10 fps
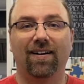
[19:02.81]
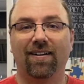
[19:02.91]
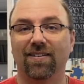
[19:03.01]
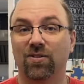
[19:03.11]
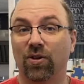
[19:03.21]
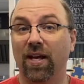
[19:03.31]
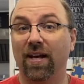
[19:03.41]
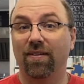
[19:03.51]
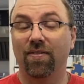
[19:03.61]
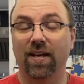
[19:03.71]
So yeah,
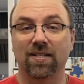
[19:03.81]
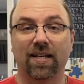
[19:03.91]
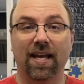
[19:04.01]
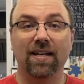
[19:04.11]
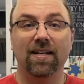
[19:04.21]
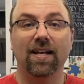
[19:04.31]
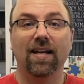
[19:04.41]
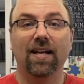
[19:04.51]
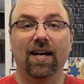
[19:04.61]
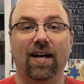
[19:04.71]
thanks again.
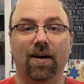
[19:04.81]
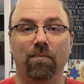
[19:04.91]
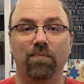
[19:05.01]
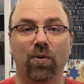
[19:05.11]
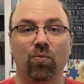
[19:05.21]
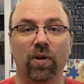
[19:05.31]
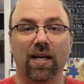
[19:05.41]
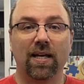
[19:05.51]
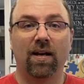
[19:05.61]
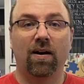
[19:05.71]

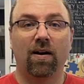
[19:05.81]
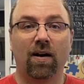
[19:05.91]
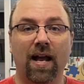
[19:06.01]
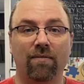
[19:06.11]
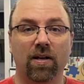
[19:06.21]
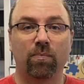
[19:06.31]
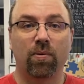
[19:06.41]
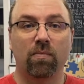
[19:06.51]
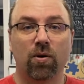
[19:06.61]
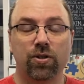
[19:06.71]
We are having a
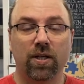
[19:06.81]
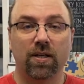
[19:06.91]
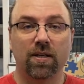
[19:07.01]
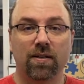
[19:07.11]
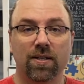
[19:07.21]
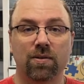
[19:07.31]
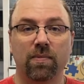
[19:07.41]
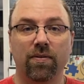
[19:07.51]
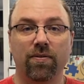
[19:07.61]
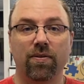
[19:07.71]
promotion this
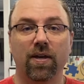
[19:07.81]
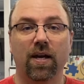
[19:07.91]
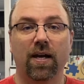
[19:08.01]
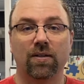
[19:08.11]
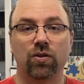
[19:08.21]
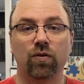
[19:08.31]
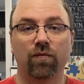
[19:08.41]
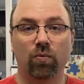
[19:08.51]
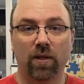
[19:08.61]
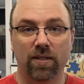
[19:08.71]
month,
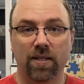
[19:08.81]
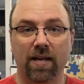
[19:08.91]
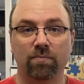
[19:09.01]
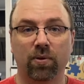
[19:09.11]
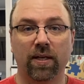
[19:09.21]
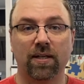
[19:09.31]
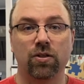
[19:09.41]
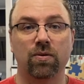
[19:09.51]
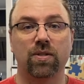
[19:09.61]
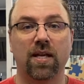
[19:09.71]
2-for-1 stay and play,
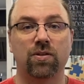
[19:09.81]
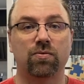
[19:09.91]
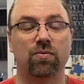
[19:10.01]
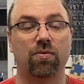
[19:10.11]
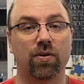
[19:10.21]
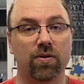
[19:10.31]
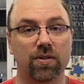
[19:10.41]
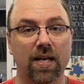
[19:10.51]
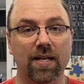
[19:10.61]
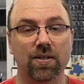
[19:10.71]
Tuesdays through
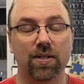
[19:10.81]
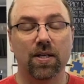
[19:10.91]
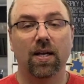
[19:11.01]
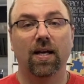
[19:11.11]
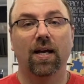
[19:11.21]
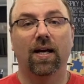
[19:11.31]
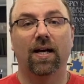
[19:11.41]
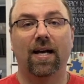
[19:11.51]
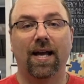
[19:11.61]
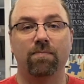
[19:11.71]
Thursdays,
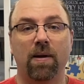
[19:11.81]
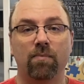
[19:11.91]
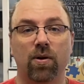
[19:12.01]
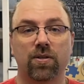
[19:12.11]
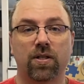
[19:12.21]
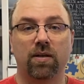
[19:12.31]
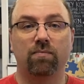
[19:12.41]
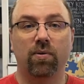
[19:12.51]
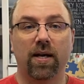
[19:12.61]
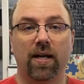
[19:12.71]
and members can
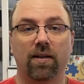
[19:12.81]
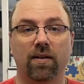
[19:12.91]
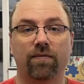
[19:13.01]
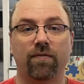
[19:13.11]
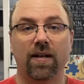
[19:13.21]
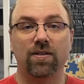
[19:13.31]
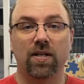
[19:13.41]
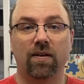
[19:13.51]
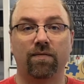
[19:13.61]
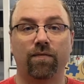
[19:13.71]
bring their friends
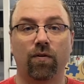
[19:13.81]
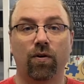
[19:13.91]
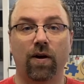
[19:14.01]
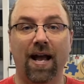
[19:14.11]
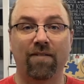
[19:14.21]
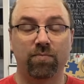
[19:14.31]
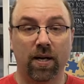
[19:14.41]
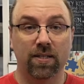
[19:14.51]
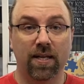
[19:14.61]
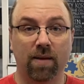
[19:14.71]
in for
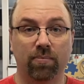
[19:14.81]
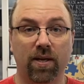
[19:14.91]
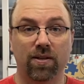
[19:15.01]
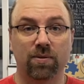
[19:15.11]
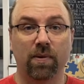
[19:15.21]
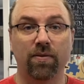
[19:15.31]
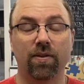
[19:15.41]
half-price stay and play this month.